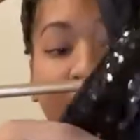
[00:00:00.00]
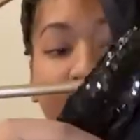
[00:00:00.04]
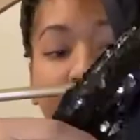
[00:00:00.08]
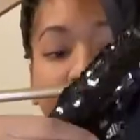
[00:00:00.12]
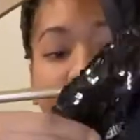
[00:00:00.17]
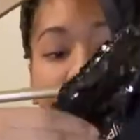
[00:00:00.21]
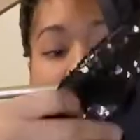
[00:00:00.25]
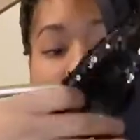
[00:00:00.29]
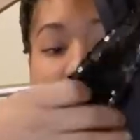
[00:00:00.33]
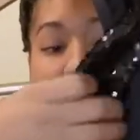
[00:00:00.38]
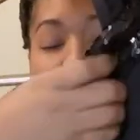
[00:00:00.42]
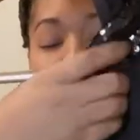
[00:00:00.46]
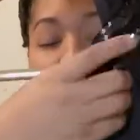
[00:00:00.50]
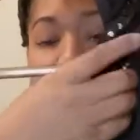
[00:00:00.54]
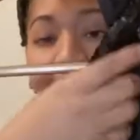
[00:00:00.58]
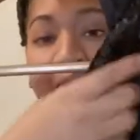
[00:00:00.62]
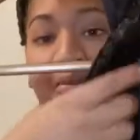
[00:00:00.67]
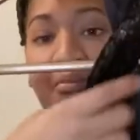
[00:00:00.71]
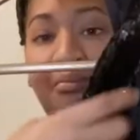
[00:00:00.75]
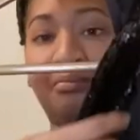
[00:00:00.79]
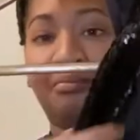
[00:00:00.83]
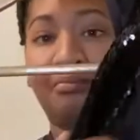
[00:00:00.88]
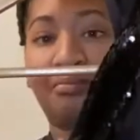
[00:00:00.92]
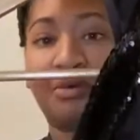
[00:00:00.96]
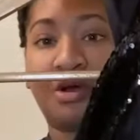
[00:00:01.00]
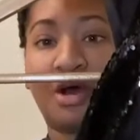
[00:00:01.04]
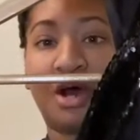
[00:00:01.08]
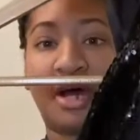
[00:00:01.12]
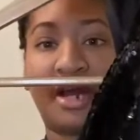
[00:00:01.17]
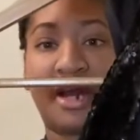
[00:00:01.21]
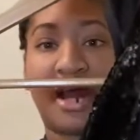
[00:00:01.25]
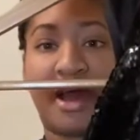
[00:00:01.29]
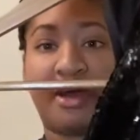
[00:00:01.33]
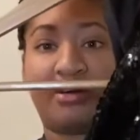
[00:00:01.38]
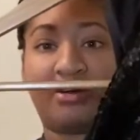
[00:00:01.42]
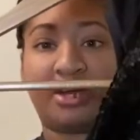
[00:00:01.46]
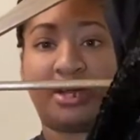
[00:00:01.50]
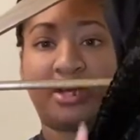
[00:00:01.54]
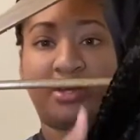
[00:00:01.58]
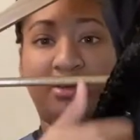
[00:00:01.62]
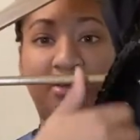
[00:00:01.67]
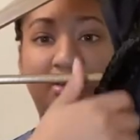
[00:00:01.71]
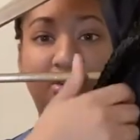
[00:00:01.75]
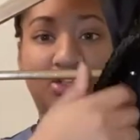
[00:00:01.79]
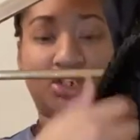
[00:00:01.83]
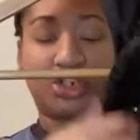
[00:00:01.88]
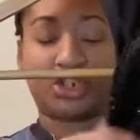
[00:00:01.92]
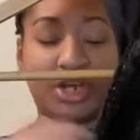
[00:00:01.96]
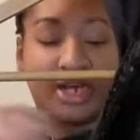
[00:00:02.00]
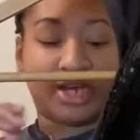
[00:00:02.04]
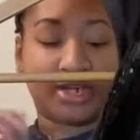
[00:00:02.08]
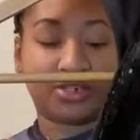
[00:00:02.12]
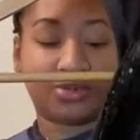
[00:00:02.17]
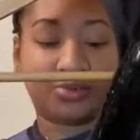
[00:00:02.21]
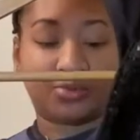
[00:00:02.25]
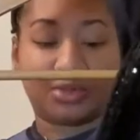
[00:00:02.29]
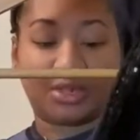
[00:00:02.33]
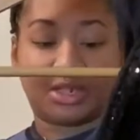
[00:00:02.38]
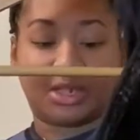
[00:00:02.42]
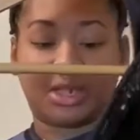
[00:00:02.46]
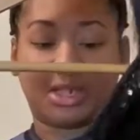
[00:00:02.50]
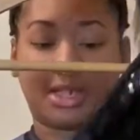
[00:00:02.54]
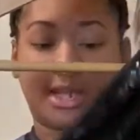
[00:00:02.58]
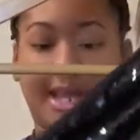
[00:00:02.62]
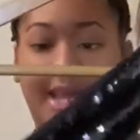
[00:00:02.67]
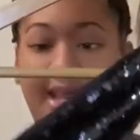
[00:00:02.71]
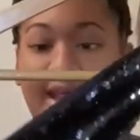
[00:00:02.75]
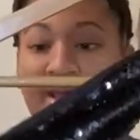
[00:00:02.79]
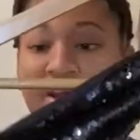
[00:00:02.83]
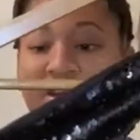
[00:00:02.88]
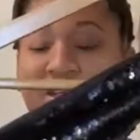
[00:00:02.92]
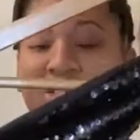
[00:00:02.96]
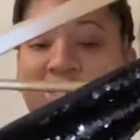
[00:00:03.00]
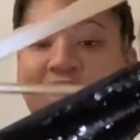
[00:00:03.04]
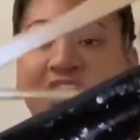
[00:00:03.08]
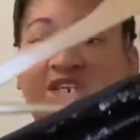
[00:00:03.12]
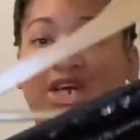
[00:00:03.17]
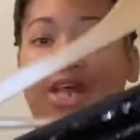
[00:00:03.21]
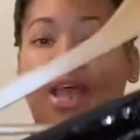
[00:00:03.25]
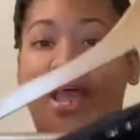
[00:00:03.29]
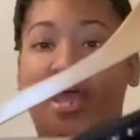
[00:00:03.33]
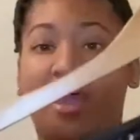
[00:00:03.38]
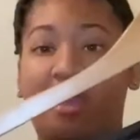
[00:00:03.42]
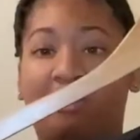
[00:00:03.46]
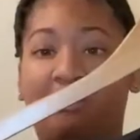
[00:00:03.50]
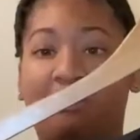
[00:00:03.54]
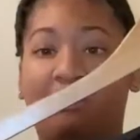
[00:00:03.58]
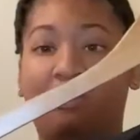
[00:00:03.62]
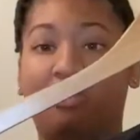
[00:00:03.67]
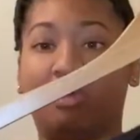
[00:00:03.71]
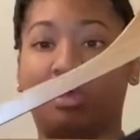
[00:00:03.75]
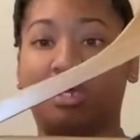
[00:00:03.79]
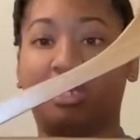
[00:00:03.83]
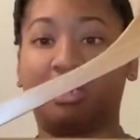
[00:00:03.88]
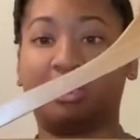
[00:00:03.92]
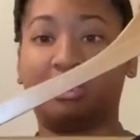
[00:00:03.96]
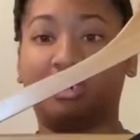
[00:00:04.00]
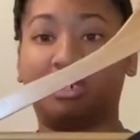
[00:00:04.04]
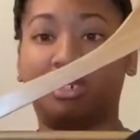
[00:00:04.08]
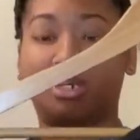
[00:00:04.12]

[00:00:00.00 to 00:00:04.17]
the cutout in her chest was there. She had one